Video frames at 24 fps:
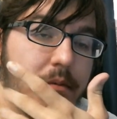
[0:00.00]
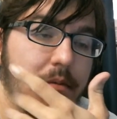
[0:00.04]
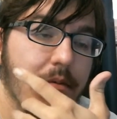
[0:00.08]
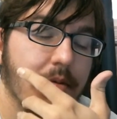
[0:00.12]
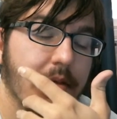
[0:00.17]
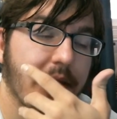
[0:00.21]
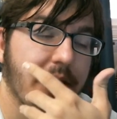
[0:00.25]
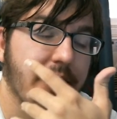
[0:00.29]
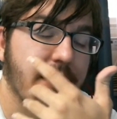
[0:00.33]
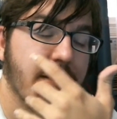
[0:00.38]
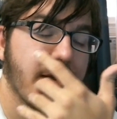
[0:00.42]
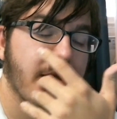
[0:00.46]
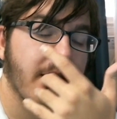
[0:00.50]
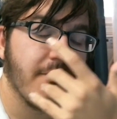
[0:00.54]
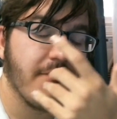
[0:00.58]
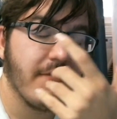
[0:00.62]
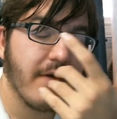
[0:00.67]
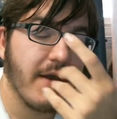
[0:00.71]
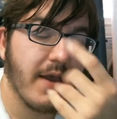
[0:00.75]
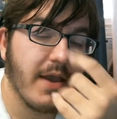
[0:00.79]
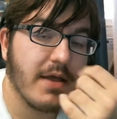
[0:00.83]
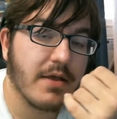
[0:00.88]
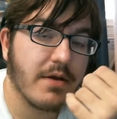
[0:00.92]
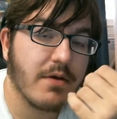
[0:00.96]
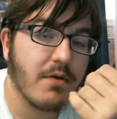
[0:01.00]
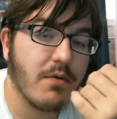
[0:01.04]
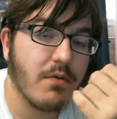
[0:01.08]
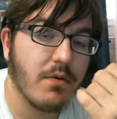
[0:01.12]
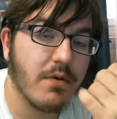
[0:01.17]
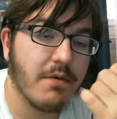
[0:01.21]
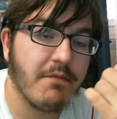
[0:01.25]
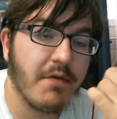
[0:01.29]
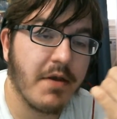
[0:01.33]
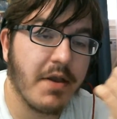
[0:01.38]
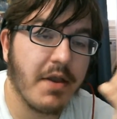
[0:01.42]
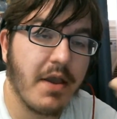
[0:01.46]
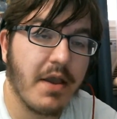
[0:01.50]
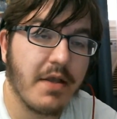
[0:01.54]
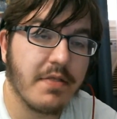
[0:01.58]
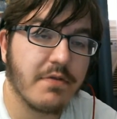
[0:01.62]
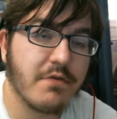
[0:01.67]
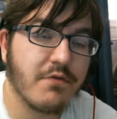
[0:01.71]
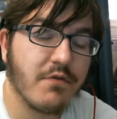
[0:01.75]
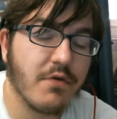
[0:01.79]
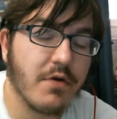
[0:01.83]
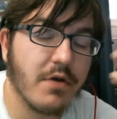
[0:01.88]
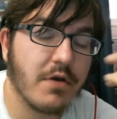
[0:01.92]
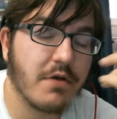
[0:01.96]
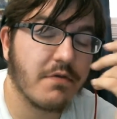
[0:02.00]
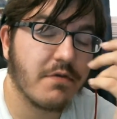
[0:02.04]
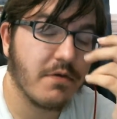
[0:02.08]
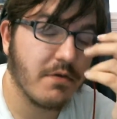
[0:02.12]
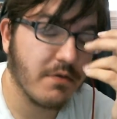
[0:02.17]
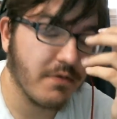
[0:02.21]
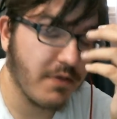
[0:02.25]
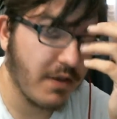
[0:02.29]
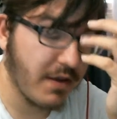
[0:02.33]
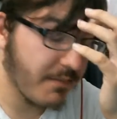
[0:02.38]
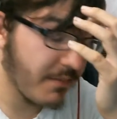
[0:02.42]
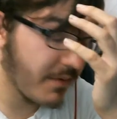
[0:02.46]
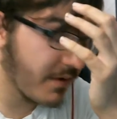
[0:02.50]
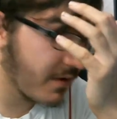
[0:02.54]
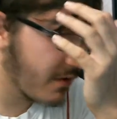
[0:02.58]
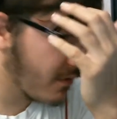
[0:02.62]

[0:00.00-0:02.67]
Like, if I had the drawing skills, I could make